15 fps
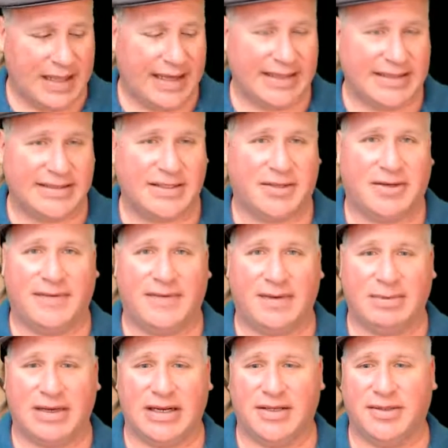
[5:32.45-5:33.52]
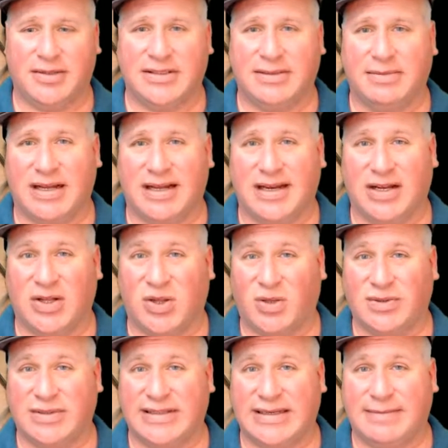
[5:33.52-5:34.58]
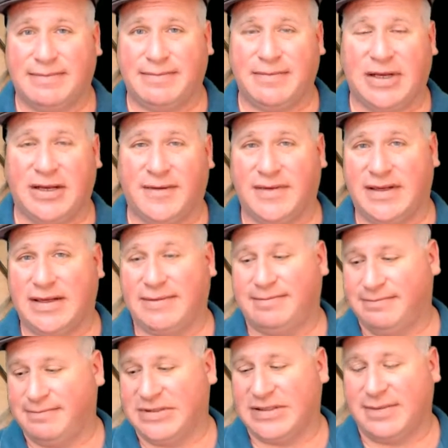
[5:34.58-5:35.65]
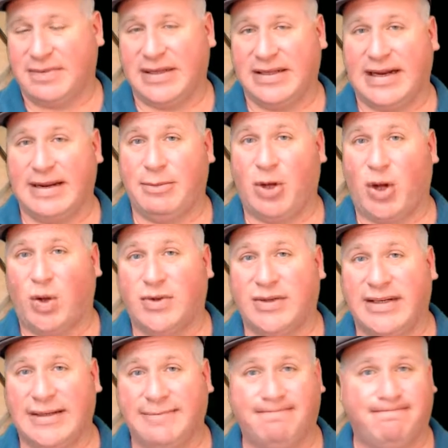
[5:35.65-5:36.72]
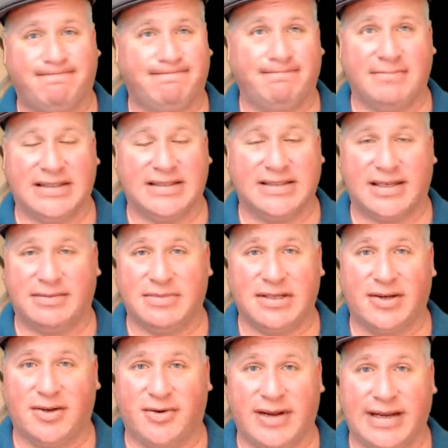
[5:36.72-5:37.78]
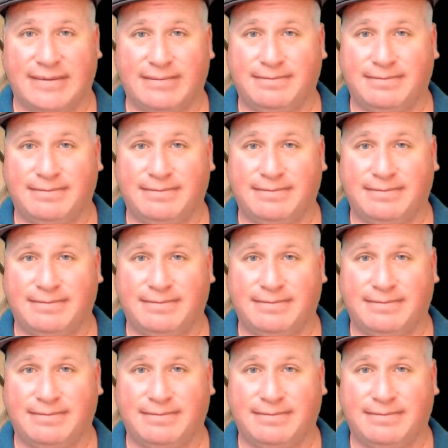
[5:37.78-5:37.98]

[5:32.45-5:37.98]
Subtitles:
And so if I'm going to do some kind of close-up of something that I'm holding, this comes in great.